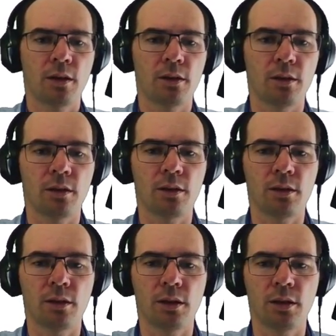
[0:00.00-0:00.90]

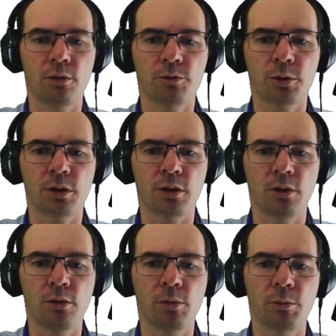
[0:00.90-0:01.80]
And of course, the
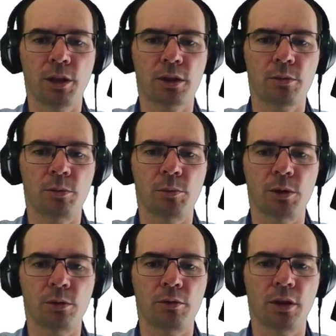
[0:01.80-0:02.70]
global maximum is
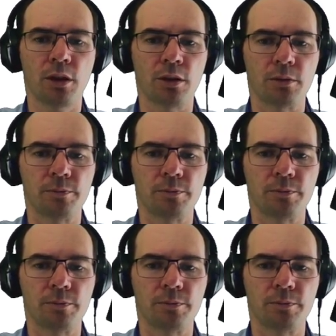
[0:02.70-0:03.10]
over here.